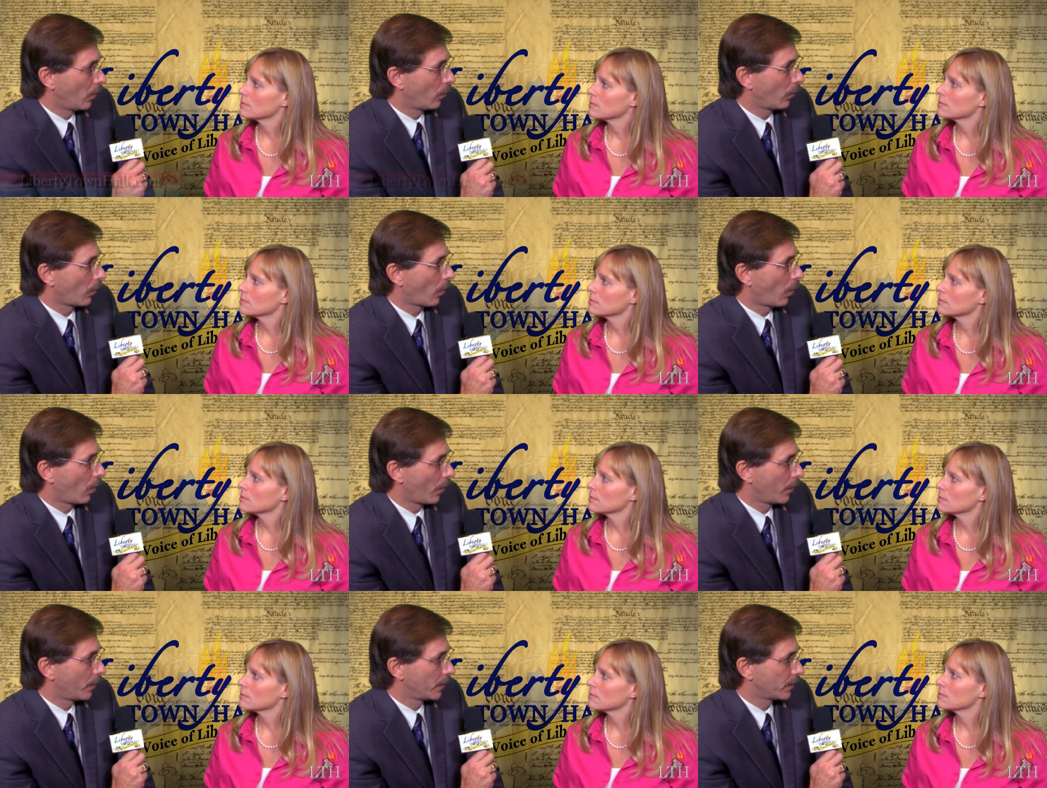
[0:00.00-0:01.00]
Speaker 1: were
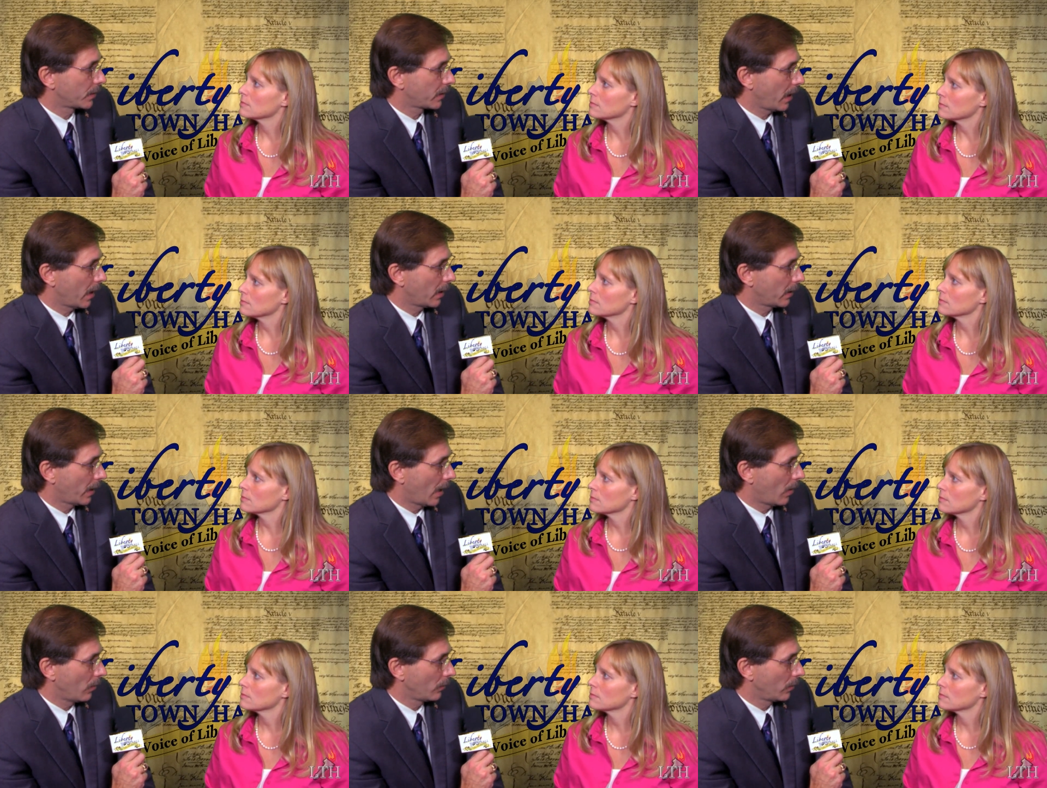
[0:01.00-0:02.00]
ordered to stand
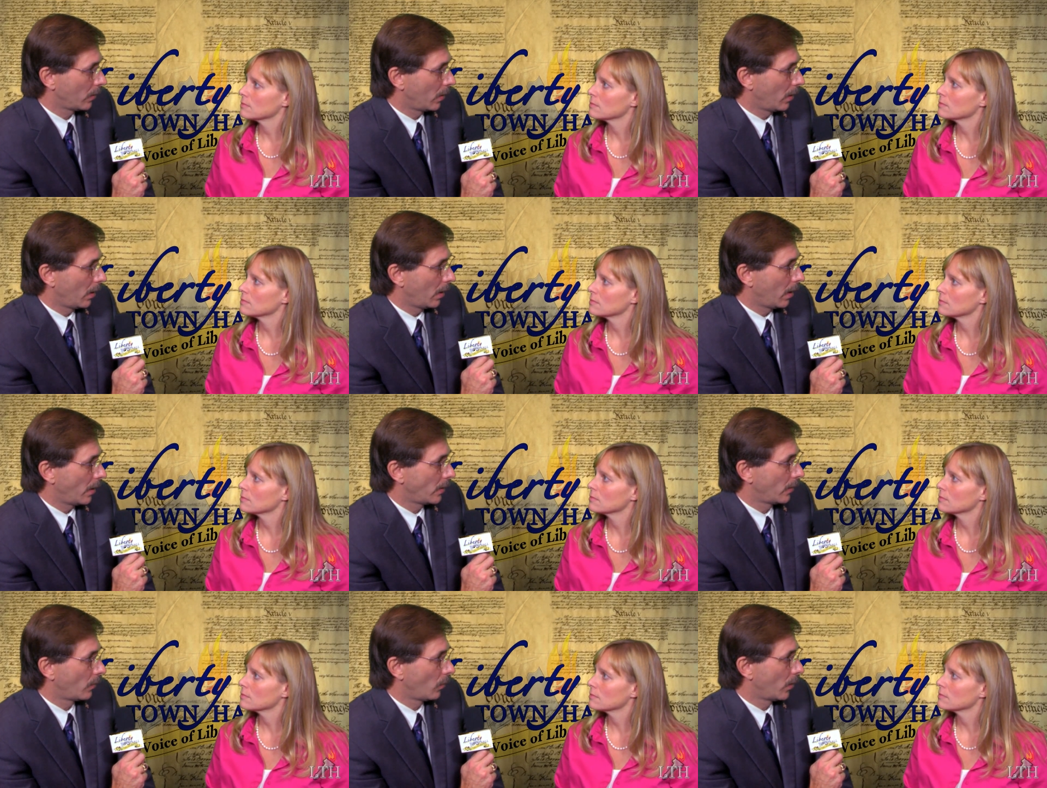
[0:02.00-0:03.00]
down and
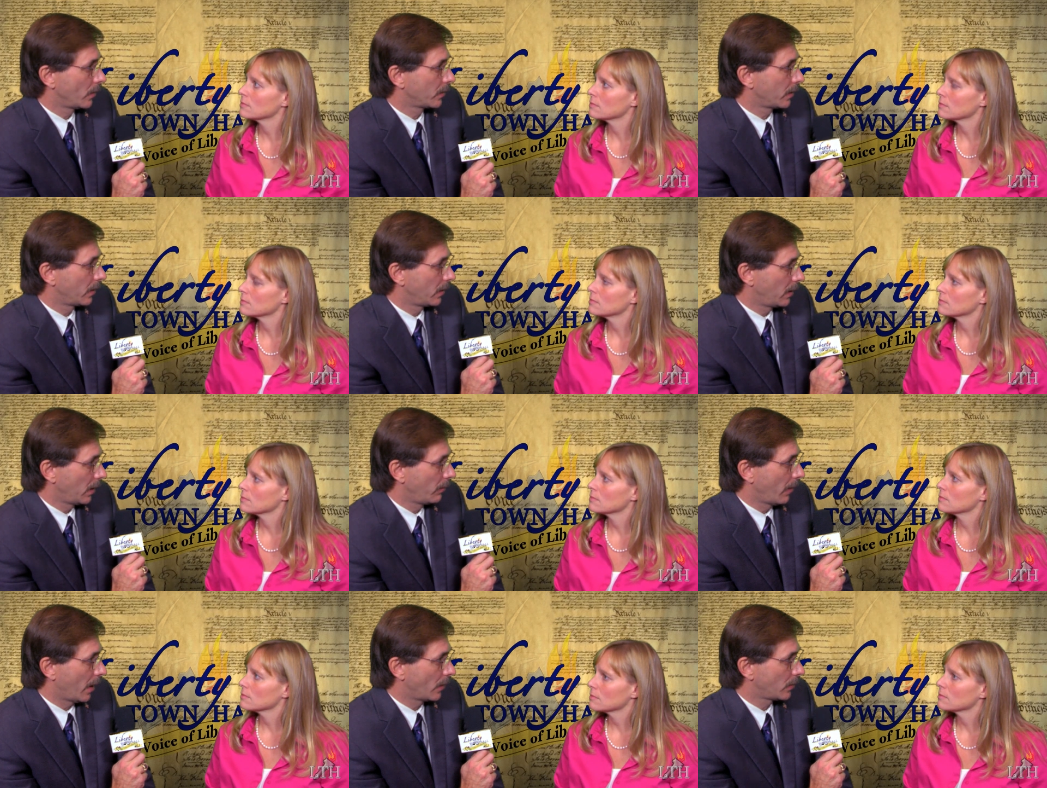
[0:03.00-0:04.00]
then the ones that
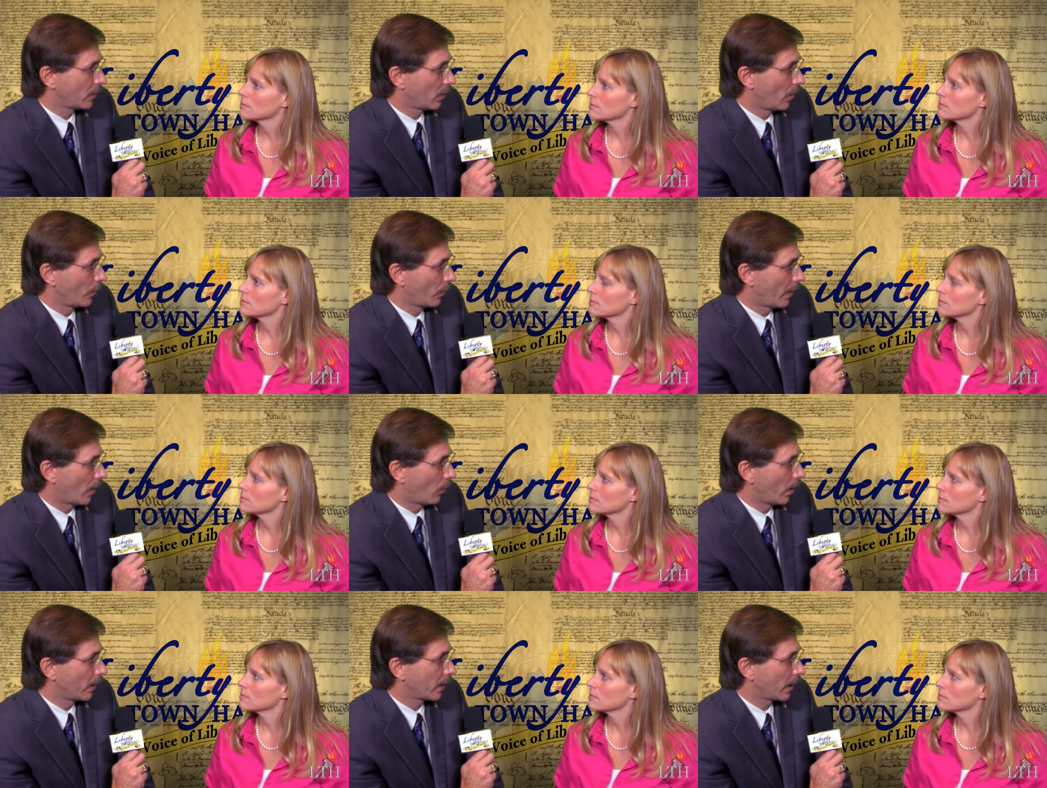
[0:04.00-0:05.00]
did manage to go, no matter
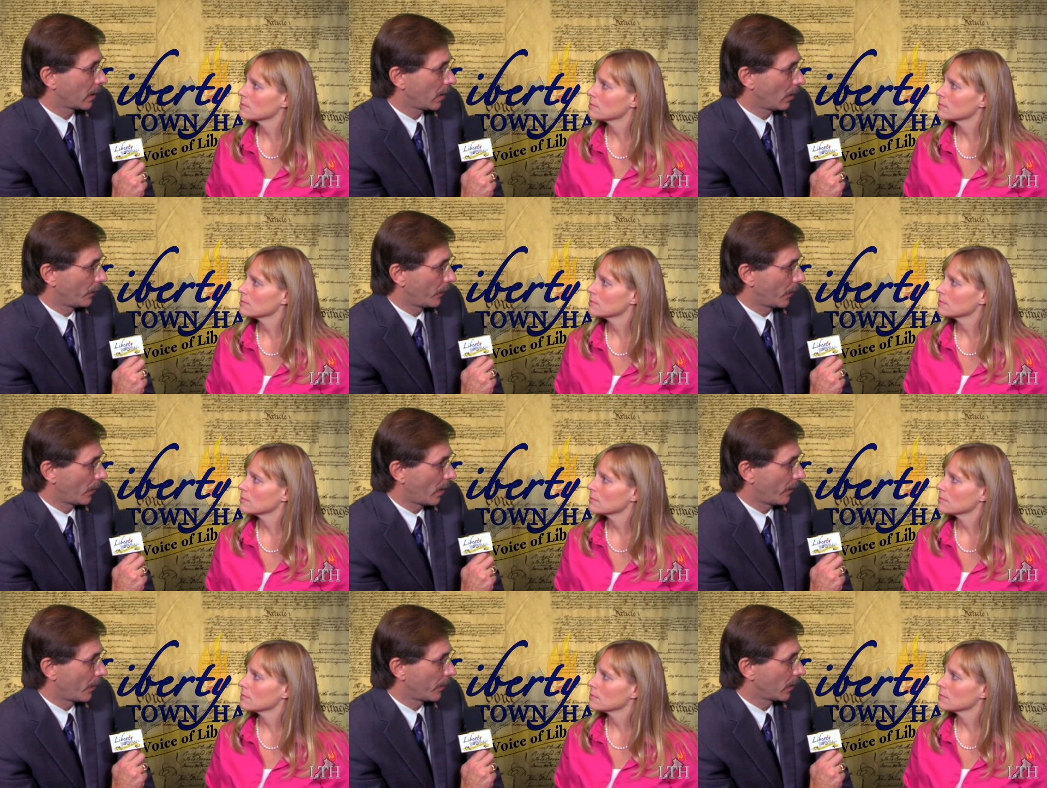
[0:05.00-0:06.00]
what, got killed for
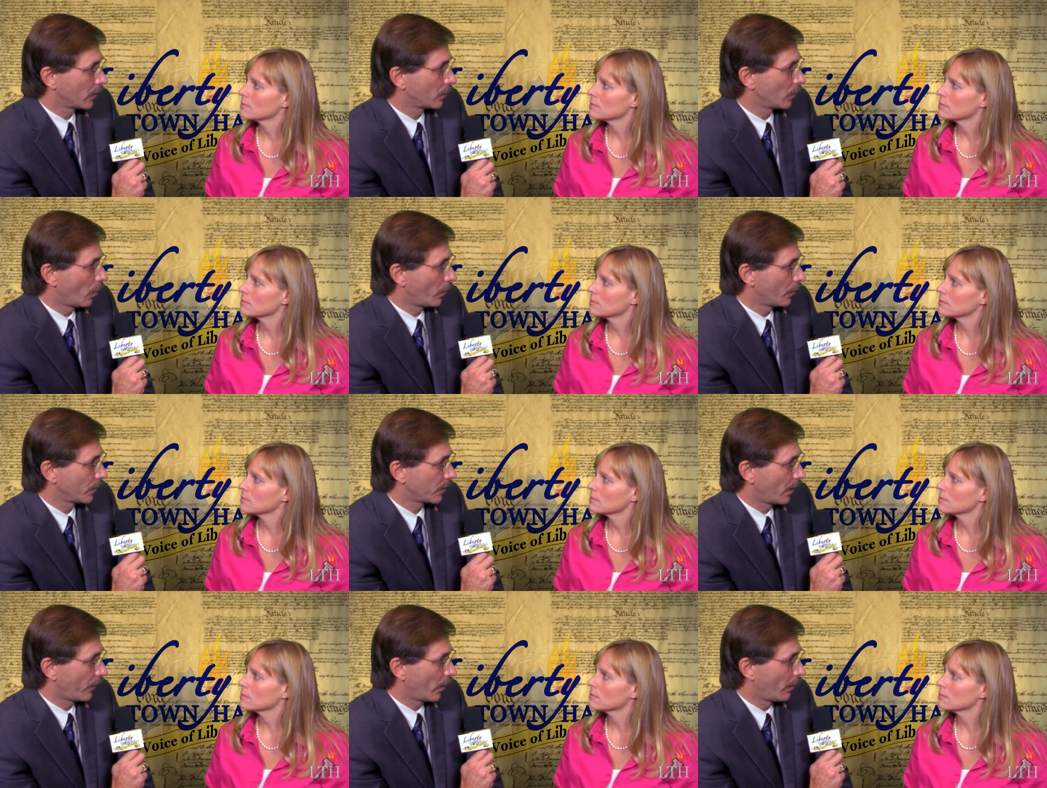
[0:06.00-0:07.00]
their effort because no one was
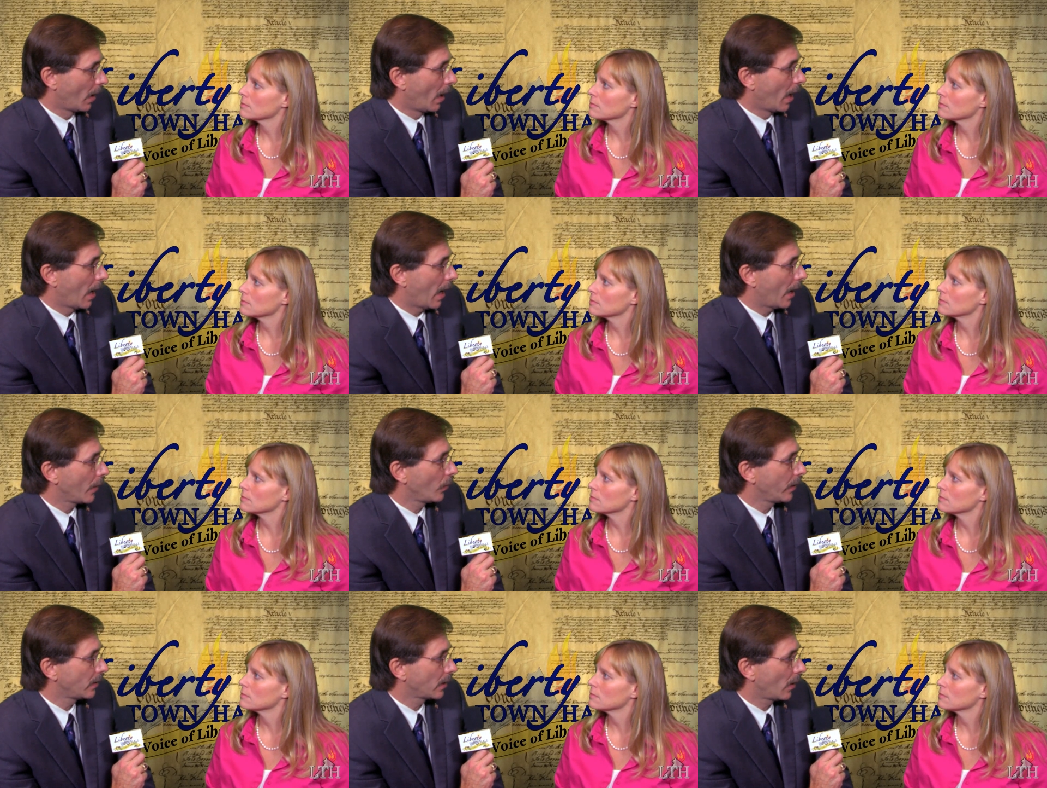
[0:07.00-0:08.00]
there for them. How do
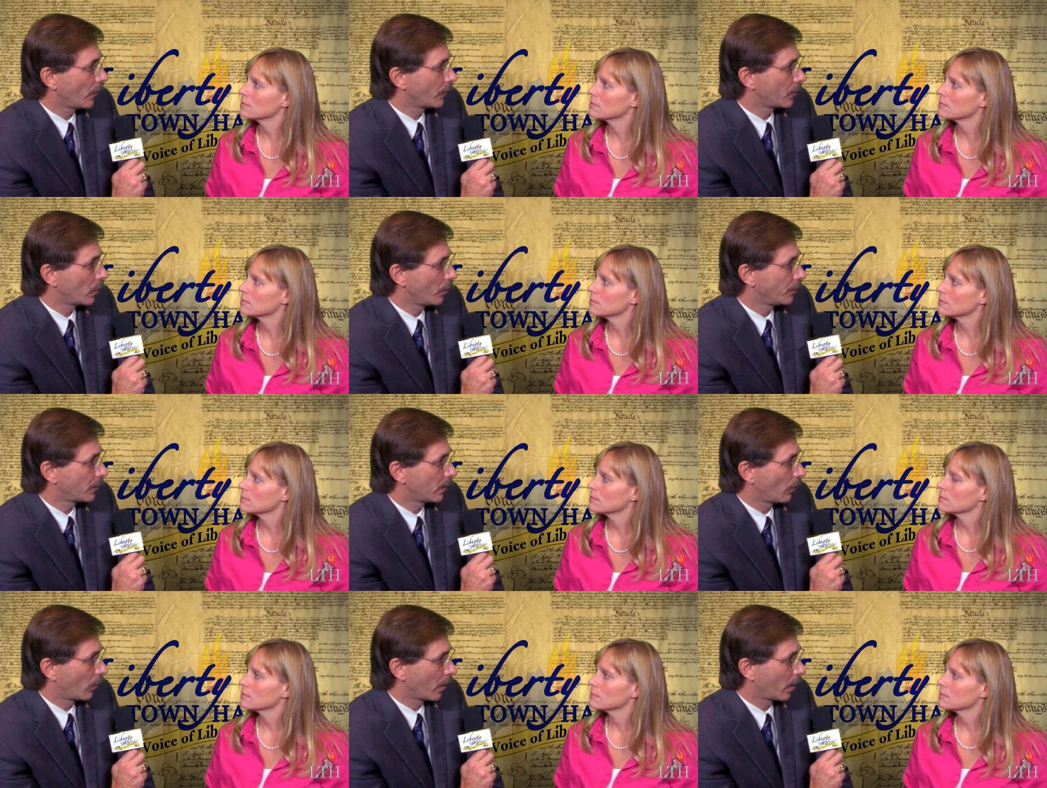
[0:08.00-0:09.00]
we tell the troops that we're